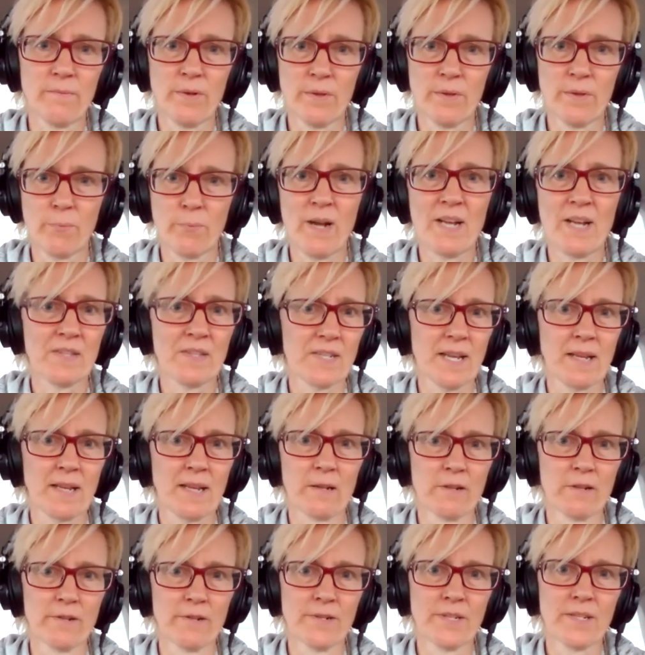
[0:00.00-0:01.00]
with white
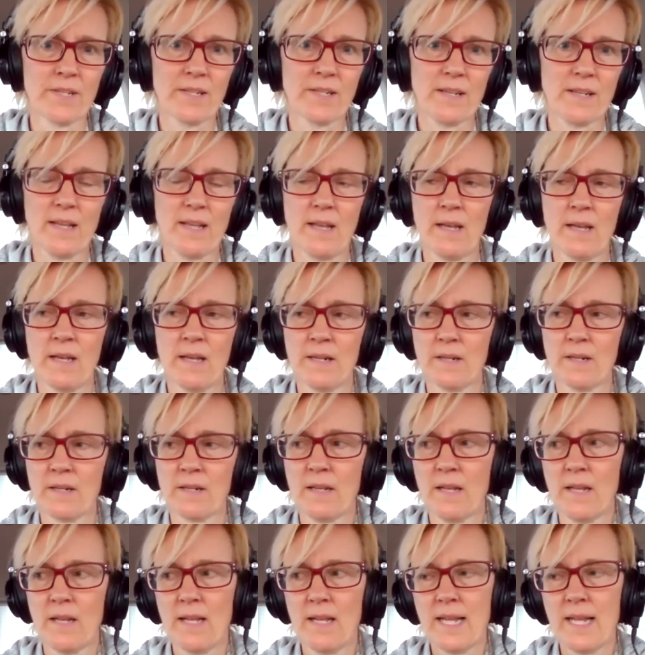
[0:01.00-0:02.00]
settlers, and
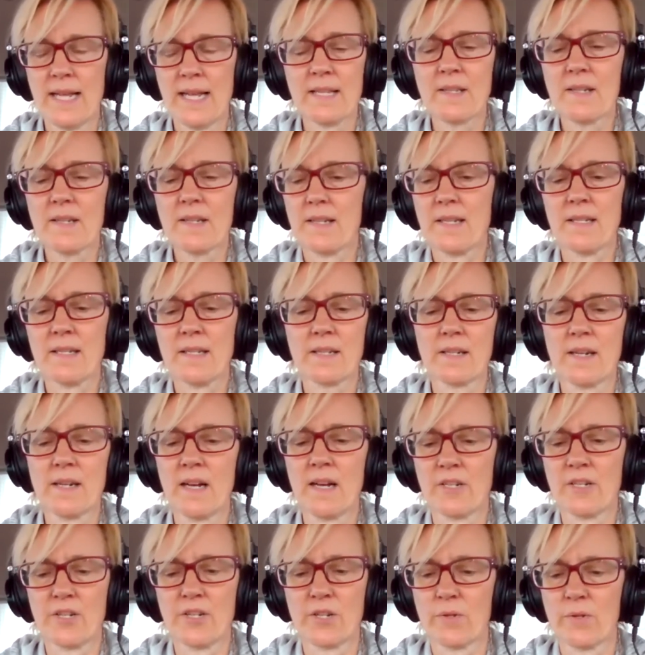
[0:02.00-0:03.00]
it's
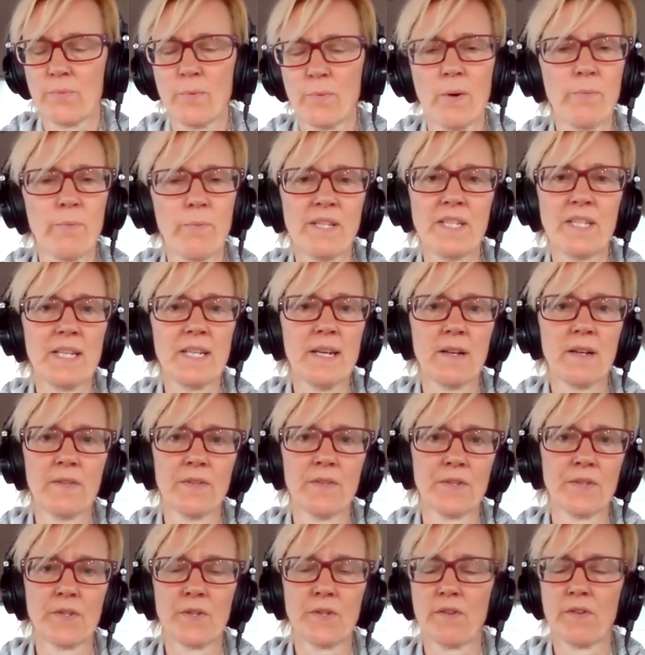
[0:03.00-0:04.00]
not just what we see on
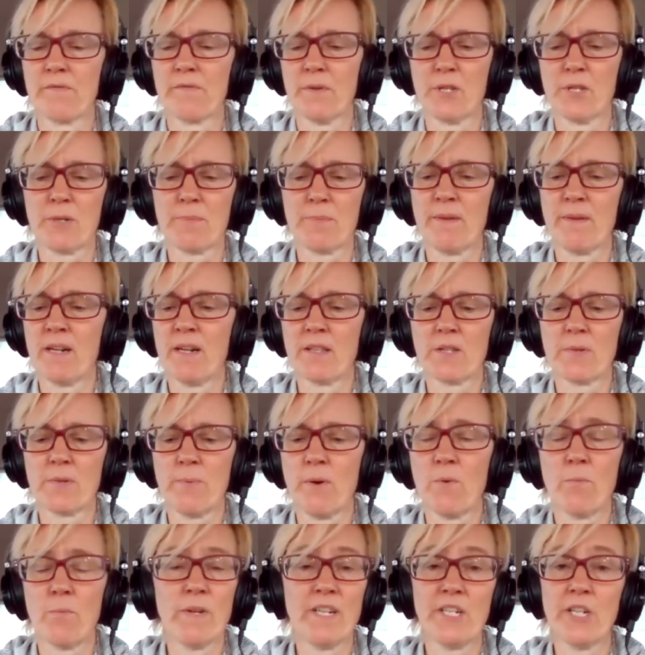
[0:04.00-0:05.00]
the surface, but it's
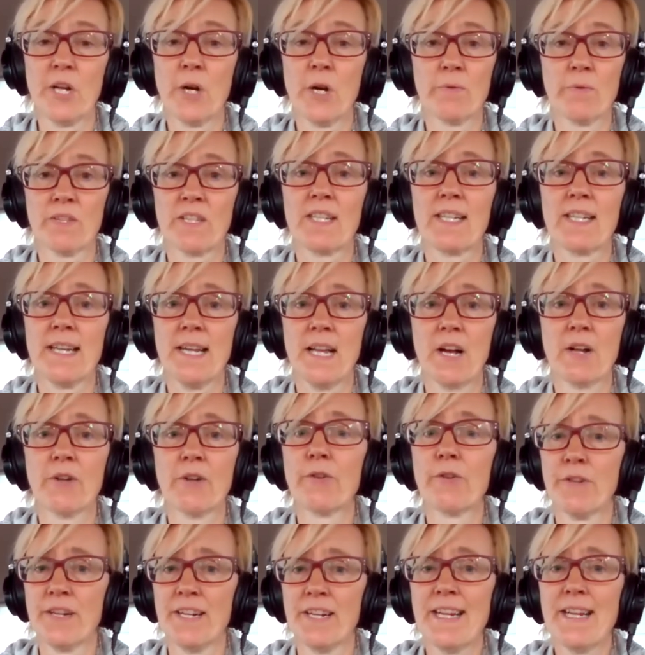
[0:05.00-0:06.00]
what we don't see
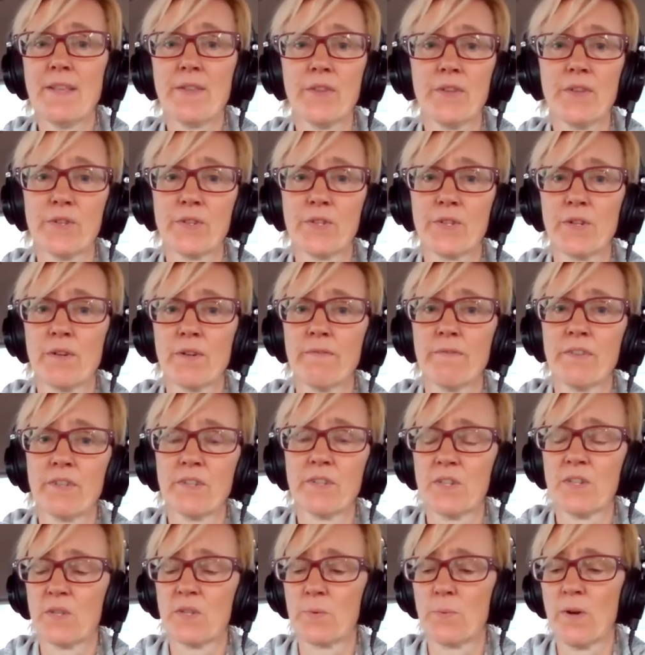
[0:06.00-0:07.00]
underneath the
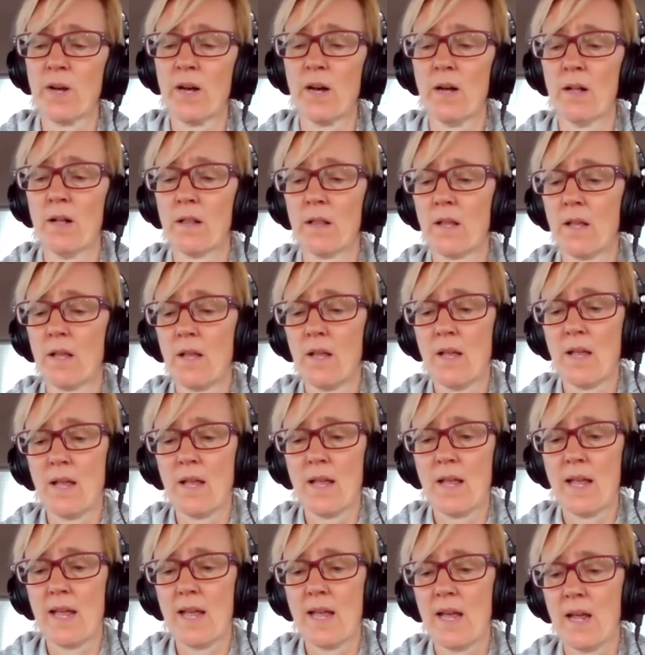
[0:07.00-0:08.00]
surface as well,
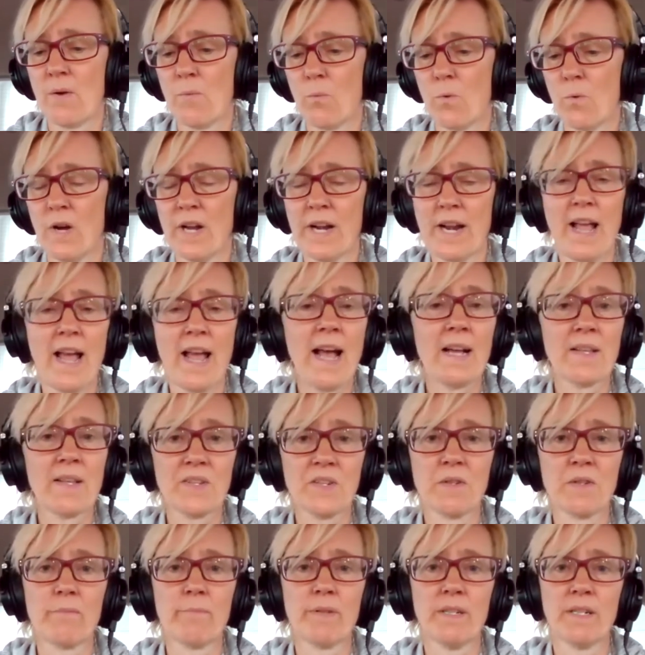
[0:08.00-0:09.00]
and what
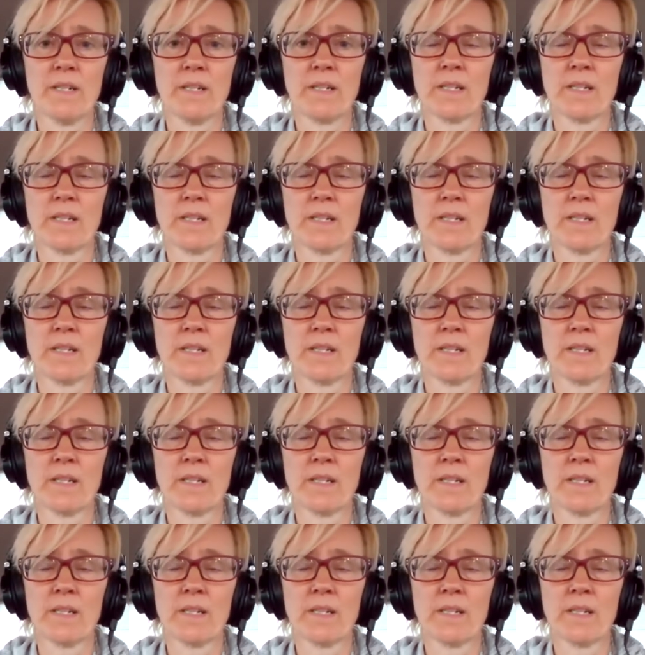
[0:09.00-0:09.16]
hasn't been